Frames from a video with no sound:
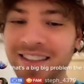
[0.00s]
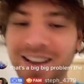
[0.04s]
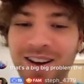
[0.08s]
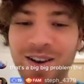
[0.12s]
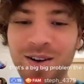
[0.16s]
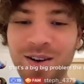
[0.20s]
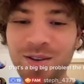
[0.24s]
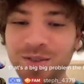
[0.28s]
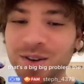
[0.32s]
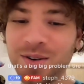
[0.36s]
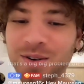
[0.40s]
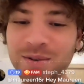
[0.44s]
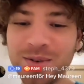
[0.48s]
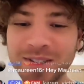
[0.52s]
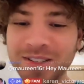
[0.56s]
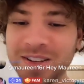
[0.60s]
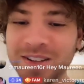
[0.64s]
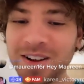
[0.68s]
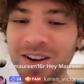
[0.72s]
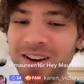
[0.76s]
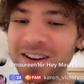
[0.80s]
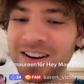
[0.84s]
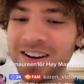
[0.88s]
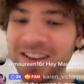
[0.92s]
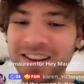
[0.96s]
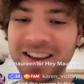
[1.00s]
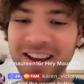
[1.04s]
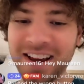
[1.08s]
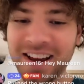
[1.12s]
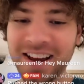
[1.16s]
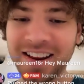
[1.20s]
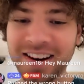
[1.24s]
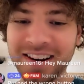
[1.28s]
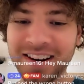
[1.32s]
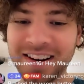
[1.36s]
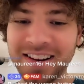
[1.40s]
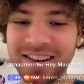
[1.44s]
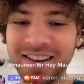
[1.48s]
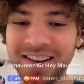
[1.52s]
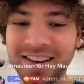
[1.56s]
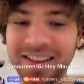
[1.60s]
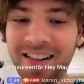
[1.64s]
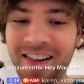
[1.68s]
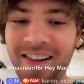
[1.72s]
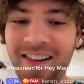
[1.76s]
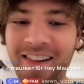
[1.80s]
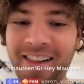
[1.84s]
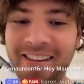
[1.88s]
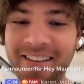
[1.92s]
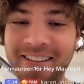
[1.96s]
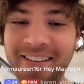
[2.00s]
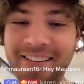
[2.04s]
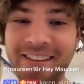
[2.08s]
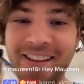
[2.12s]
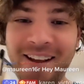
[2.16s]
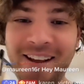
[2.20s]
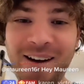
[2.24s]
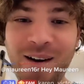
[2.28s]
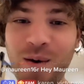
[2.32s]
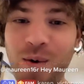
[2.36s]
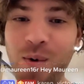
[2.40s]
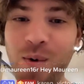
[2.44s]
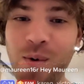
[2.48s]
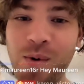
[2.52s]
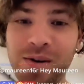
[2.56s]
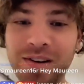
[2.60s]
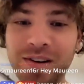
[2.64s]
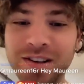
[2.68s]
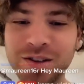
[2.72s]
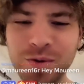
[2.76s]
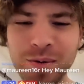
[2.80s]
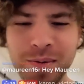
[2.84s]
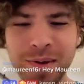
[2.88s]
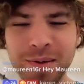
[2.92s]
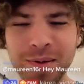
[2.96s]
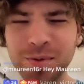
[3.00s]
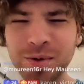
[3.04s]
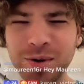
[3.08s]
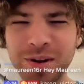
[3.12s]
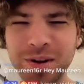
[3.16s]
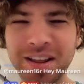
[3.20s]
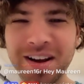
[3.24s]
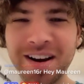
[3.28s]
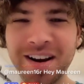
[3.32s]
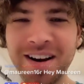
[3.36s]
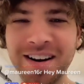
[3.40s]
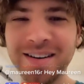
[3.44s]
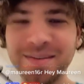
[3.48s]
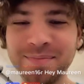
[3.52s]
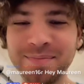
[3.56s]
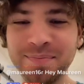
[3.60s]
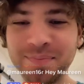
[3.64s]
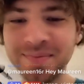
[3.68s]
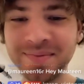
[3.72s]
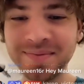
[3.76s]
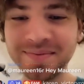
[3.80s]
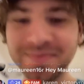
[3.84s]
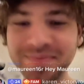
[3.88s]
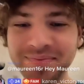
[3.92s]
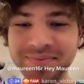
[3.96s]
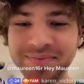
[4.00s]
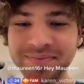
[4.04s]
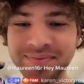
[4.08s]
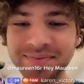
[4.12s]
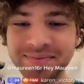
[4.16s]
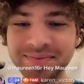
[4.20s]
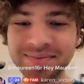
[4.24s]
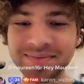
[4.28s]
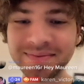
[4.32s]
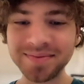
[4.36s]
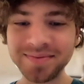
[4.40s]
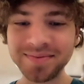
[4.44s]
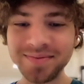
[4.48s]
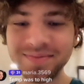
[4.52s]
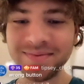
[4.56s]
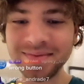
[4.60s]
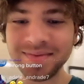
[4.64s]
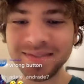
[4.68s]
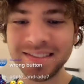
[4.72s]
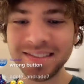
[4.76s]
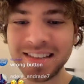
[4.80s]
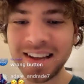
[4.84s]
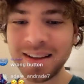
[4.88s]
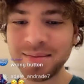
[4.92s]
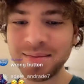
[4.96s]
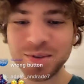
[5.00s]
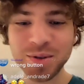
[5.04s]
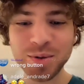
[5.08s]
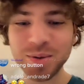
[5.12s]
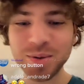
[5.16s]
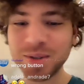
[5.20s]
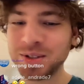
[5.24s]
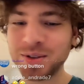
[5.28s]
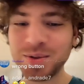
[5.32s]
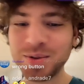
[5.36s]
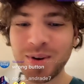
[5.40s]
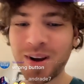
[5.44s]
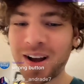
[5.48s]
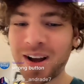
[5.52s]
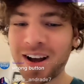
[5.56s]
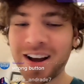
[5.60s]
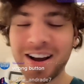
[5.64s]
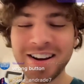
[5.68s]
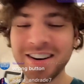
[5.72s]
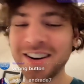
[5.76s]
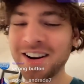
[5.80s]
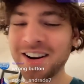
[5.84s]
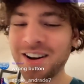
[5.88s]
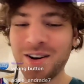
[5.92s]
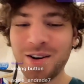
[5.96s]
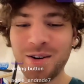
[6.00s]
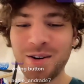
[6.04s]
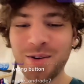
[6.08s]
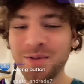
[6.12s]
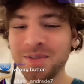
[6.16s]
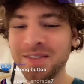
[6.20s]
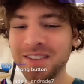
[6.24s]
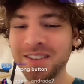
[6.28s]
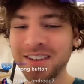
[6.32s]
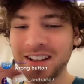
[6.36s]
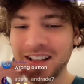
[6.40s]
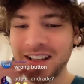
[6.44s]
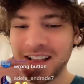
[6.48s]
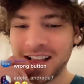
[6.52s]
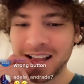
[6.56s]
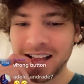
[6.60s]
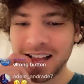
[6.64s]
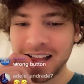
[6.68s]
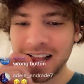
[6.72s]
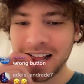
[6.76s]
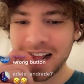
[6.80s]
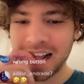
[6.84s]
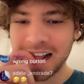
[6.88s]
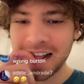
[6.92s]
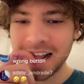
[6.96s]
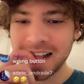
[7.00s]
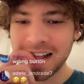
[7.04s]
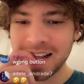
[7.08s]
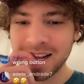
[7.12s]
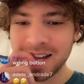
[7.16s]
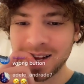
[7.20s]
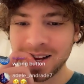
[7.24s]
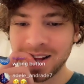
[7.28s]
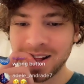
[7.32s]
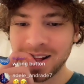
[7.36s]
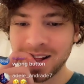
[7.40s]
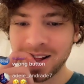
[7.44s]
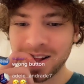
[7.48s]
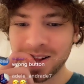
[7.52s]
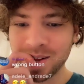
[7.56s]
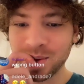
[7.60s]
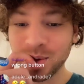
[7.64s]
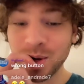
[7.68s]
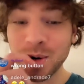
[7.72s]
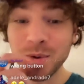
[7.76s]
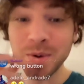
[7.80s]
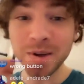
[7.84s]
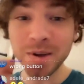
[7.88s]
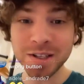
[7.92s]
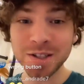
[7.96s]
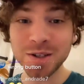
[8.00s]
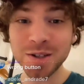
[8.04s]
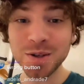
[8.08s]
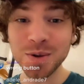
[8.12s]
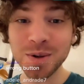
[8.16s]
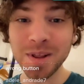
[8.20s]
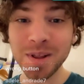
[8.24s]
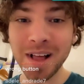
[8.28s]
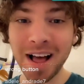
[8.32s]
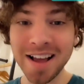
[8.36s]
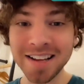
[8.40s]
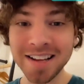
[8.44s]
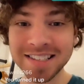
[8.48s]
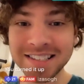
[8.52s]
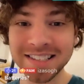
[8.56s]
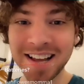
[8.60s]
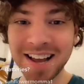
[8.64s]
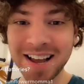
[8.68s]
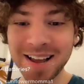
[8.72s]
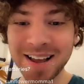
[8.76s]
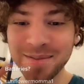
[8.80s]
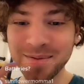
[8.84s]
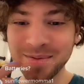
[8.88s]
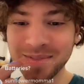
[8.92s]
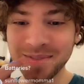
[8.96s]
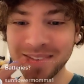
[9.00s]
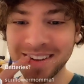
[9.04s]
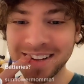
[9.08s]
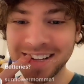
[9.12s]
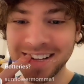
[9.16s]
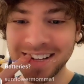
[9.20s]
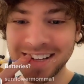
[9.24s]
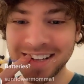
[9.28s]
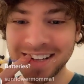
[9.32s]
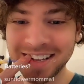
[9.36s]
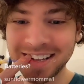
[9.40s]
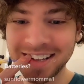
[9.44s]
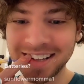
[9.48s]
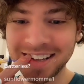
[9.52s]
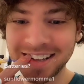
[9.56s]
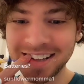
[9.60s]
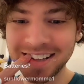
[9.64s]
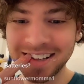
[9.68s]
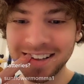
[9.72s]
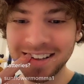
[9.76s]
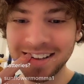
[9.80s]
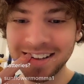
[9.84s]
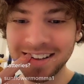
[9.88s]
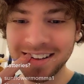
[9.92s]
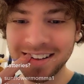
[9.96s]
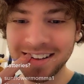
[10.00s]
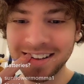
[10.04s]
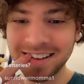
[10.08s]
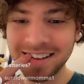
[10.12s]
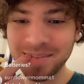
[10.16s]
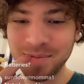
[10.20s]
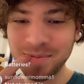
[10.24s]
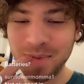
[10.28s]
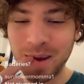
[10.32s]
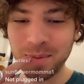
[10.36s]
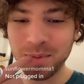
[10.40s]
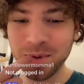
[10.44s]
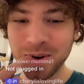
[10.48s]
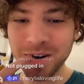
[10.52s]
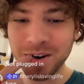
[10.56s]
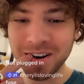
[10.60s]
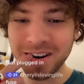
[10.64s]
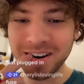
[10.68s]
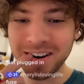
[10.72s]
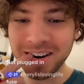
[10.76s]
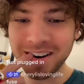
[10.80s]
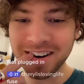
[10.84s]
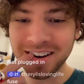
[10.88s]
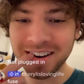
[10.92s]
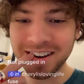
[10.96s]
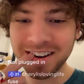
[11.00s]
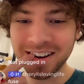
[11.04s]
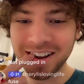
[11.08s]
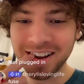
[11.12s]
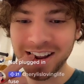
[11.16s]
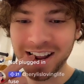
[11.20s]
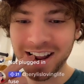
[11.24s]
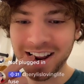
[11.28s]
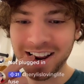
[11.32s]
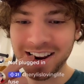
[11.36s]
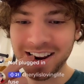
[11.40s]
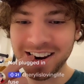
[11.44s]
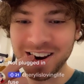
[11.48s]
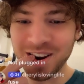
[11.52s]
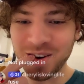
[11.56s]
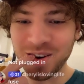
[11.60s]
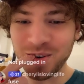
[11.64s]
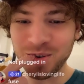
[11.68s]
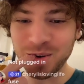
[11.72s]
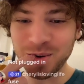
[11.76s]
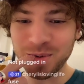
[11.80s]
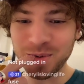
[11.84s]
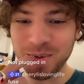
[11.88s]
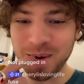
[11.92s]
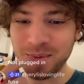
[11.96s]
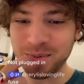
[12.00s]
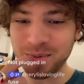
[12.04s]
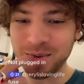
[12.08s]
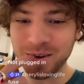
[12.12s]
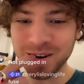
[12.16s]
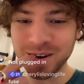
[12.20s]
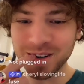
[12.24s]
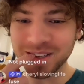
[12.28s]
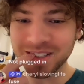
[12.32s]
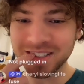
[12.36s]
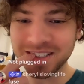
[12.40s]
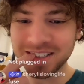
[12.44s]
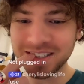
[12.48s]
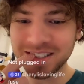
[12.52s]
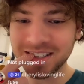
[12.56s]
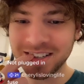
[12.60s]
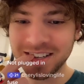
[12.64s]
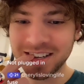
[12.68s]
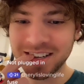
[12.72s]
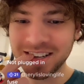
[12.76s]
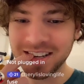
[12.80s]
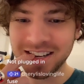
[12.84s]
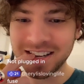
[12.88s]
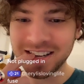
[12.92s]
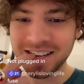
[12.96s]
No, no one's gotten it yet. No, too many people in there. Temperature was too high, no. What did we do last time? Remember? No one remembers.